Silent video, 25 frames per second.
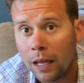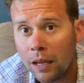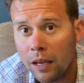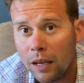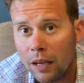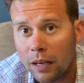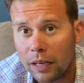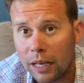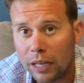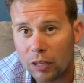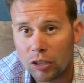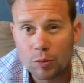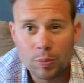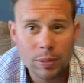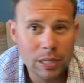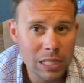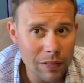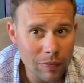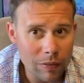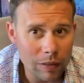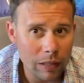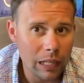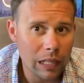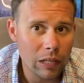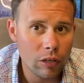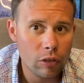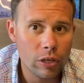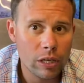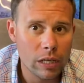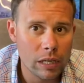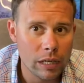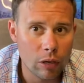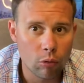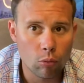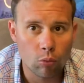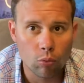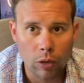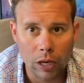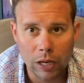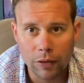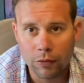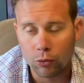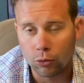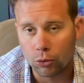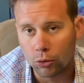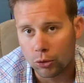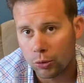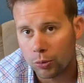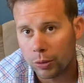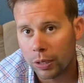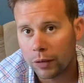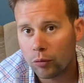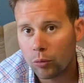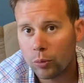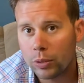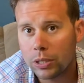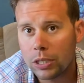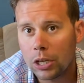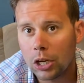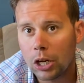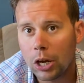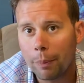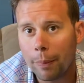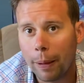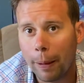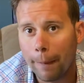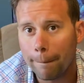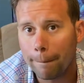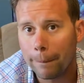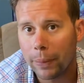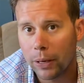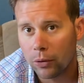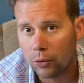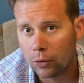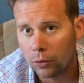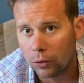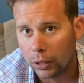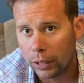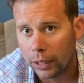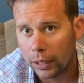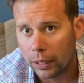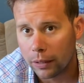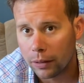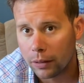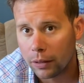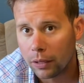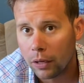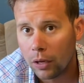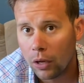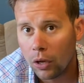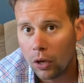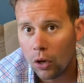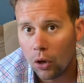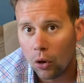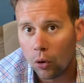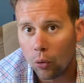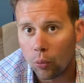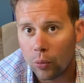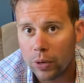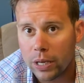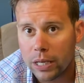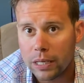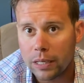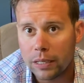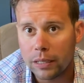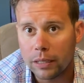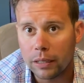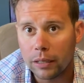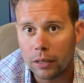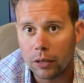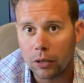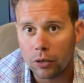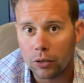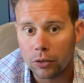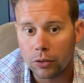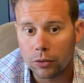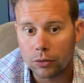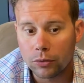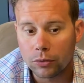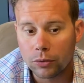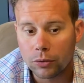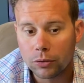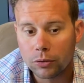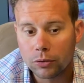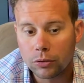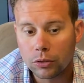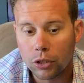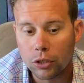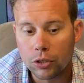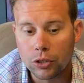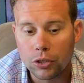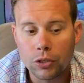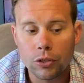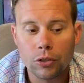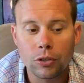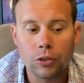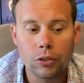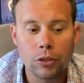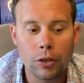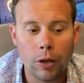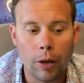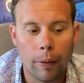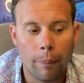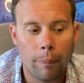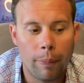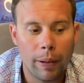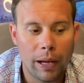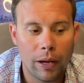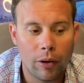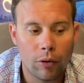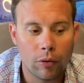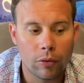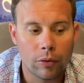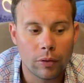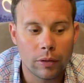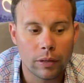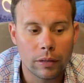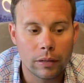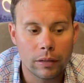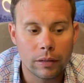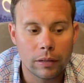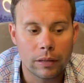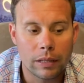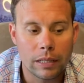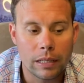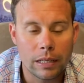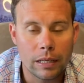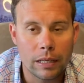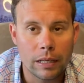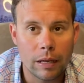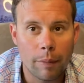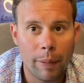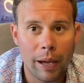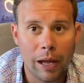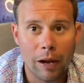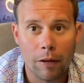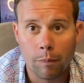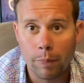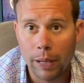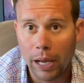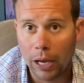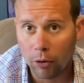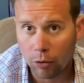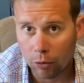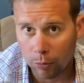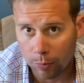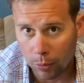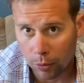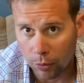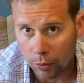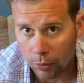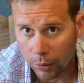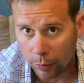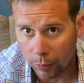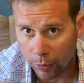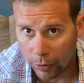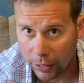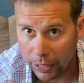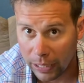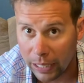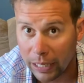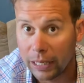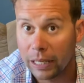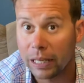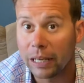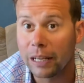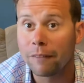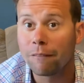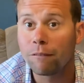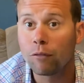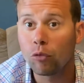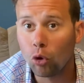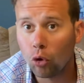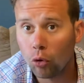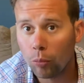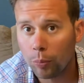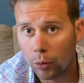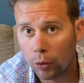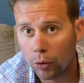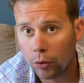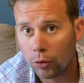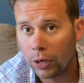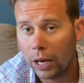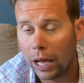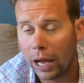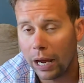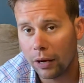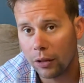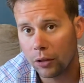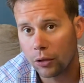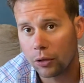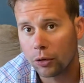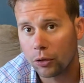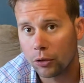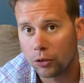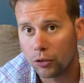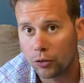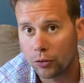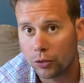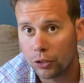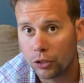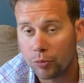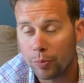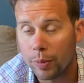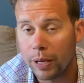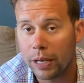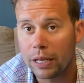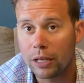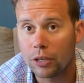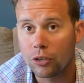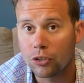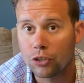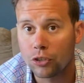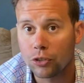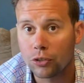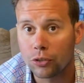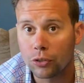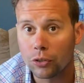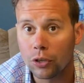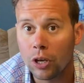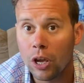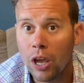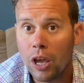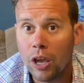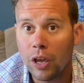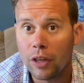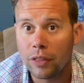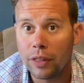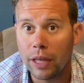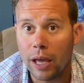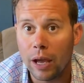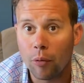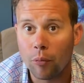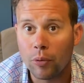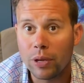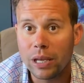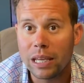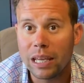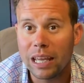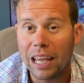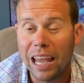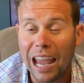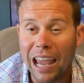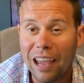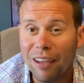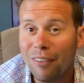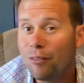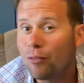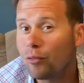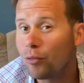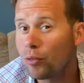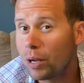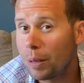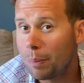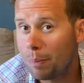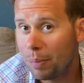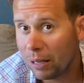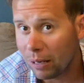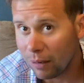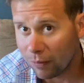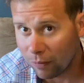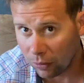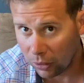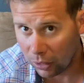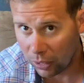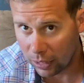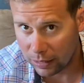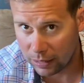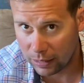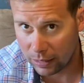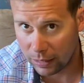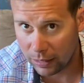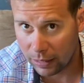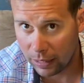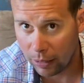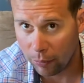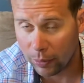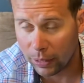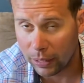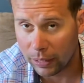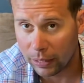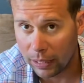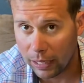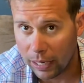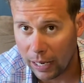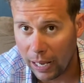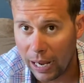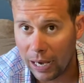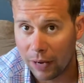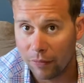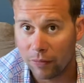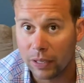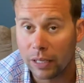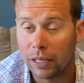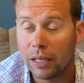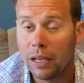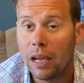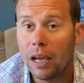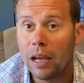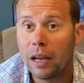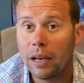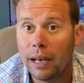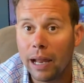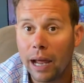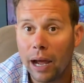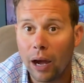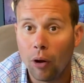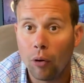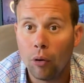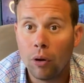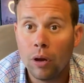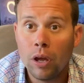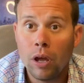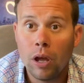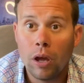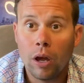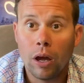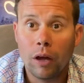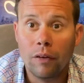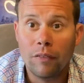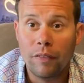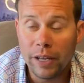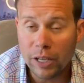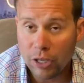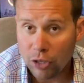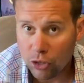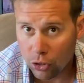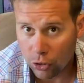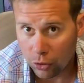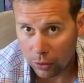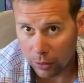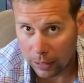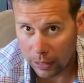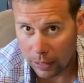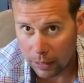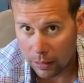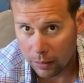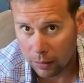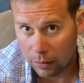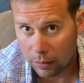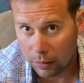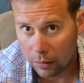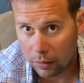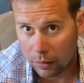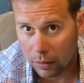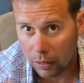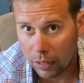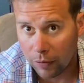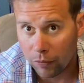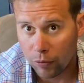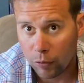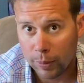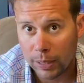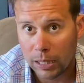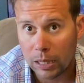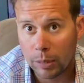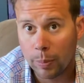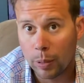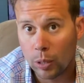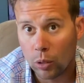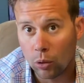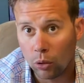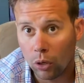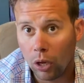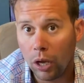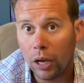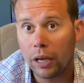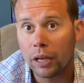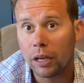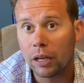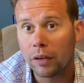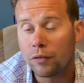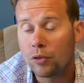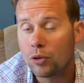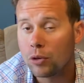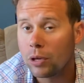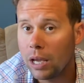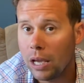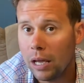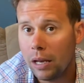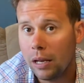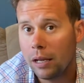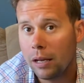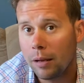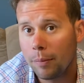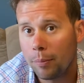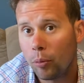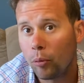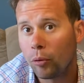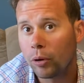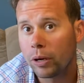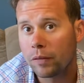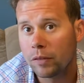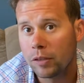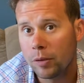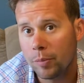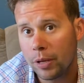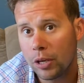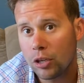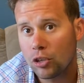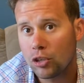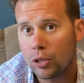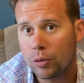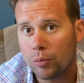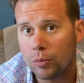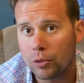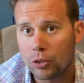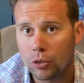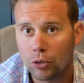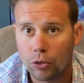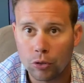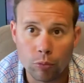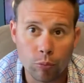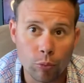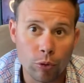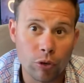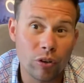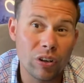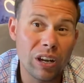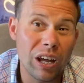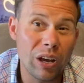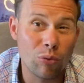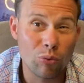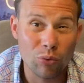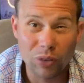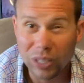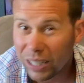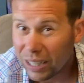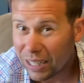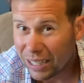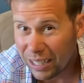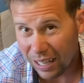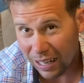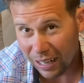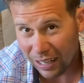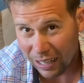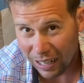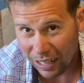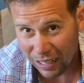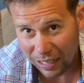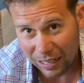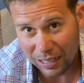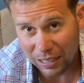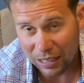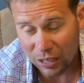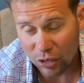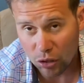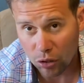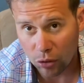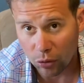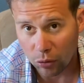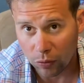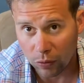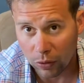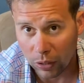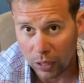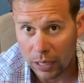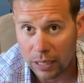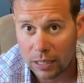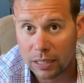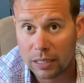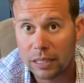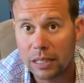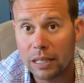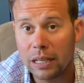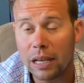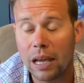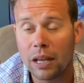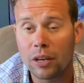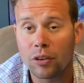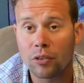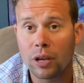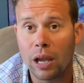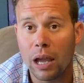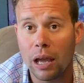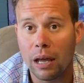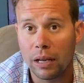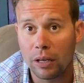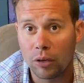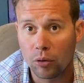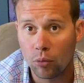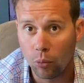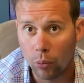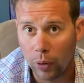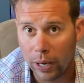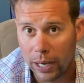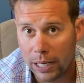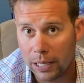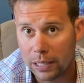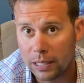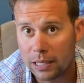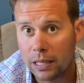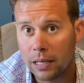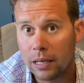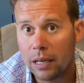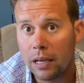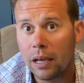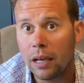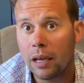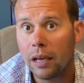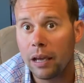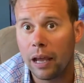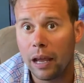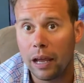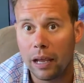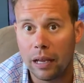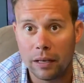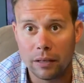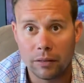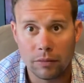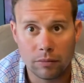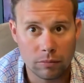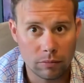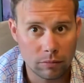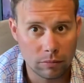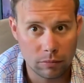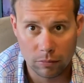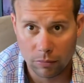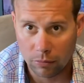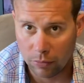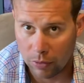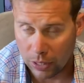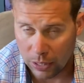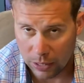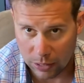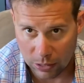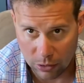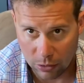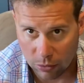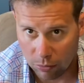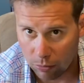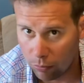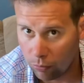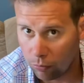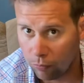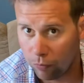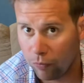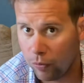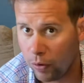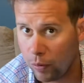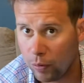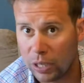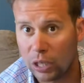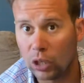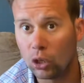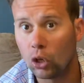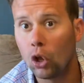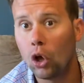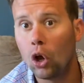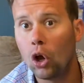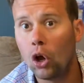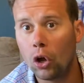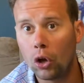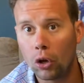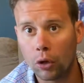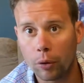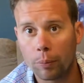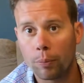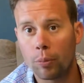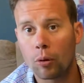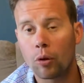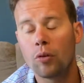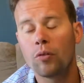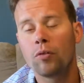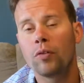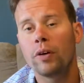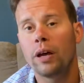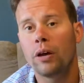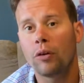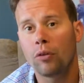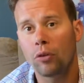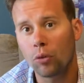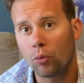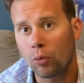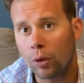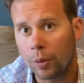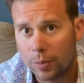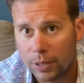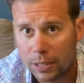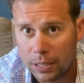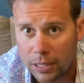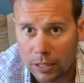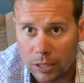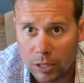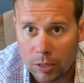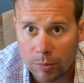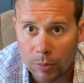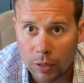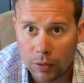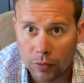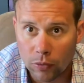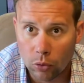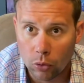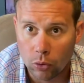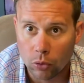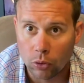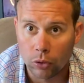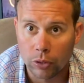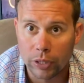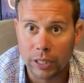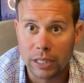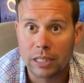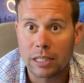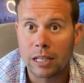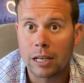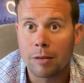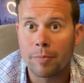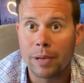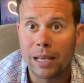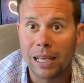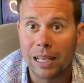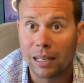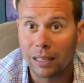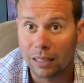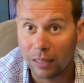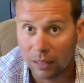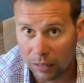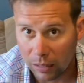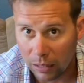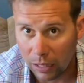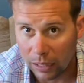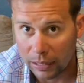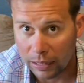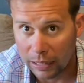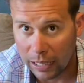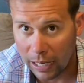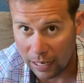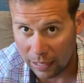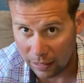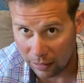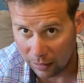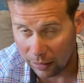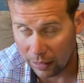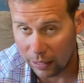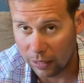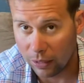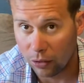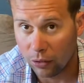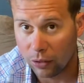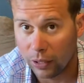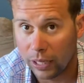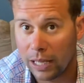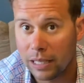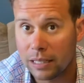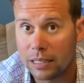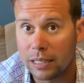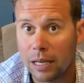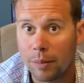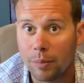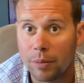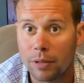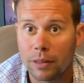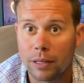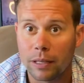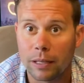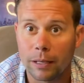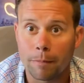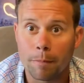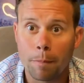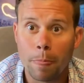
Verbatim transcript: Now, specifically looking at rifles, whenever we talk about barrel length, we are concerned about the amount of powder burn that we're gonna get, getting full burn out of the cartridge, making sure that we get every bit of velocity that we can get out of it. Now, eventually, if you make the barrel long enough, you can hit a point of diminishing return where you're not really getting any additional velocity and you're adding weight and this very long profile to the weapon system overall that's going to make it a little ungainly and all that type of thing.